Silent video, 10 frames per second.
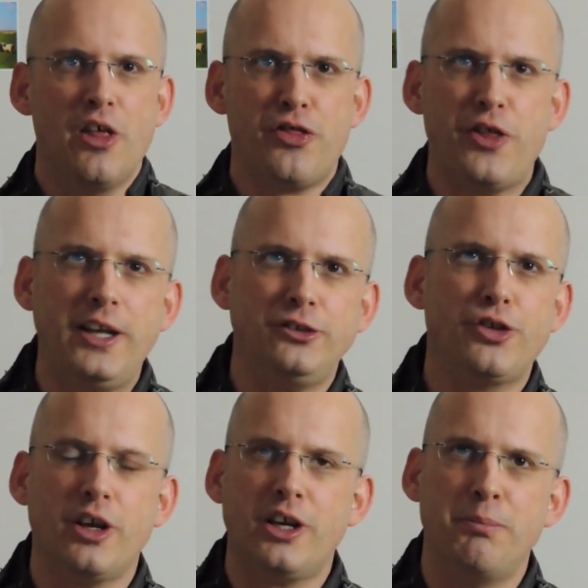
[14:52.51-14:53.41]

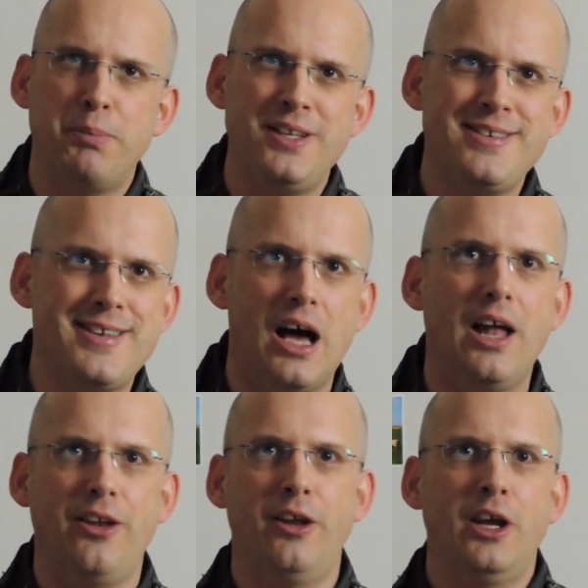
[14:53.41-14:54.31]
things that can be
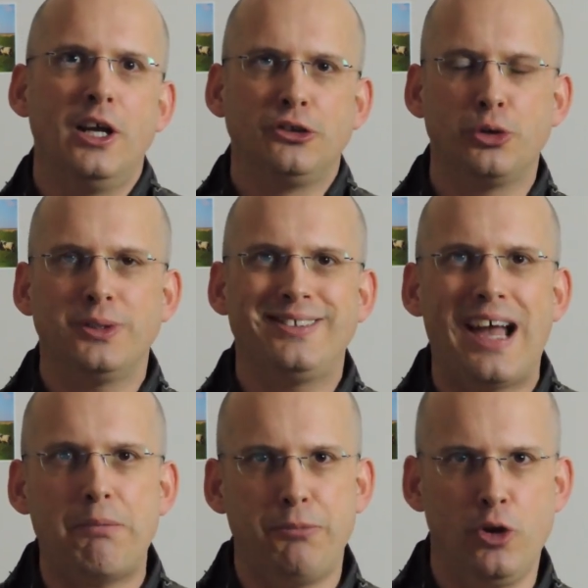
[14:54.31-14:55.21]
done to
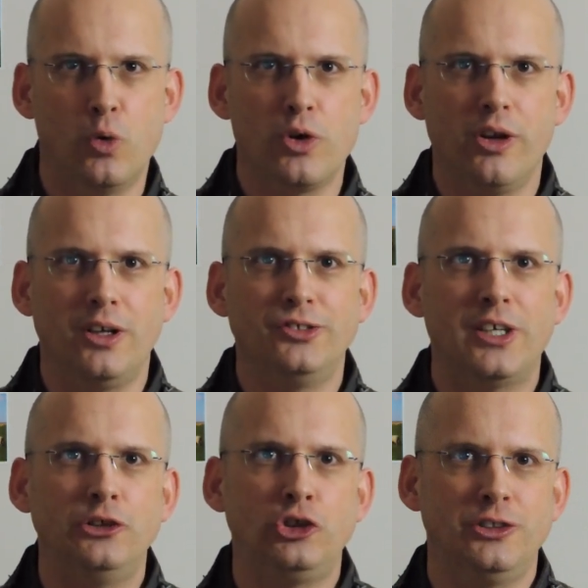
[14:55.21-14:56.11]
adapt the
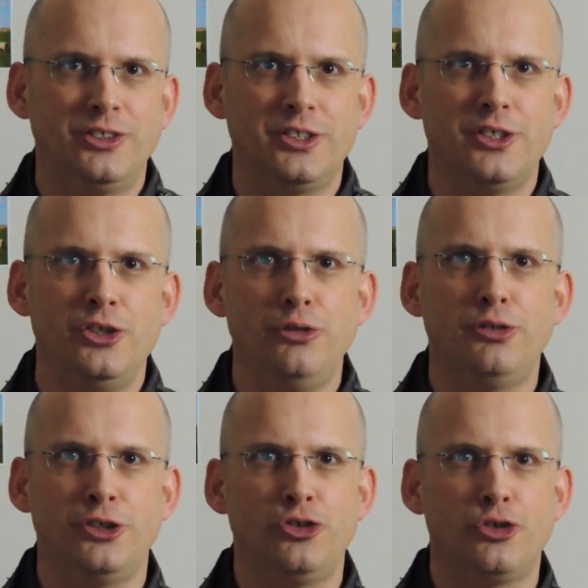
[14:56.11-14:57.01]
organization to the new
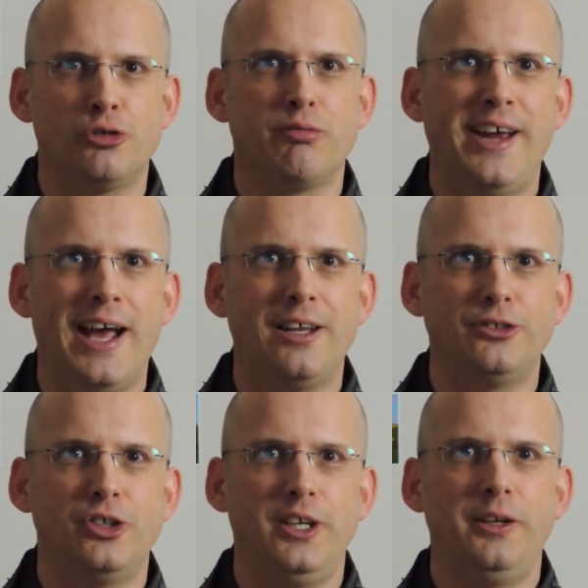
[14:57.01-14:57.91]
digital
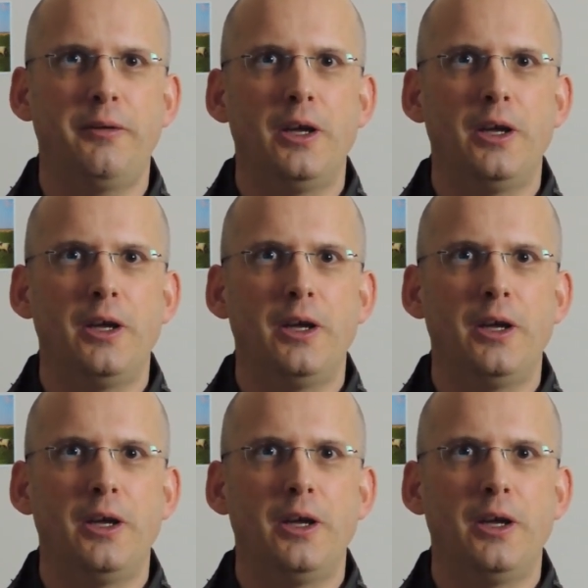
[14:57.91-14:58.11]
reality.